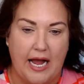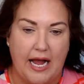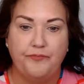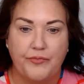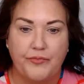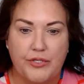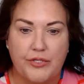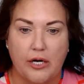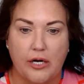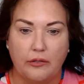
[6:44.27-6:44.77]

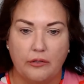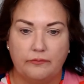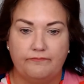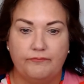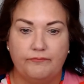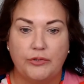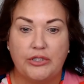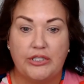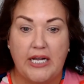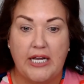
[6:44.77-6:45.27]
So
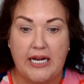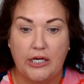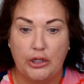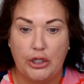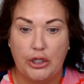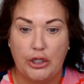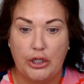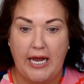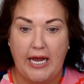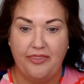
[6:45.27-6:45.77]
take a
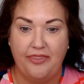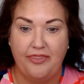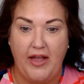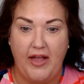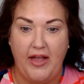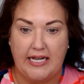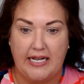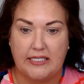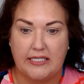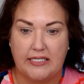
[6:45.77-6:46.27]
look at that.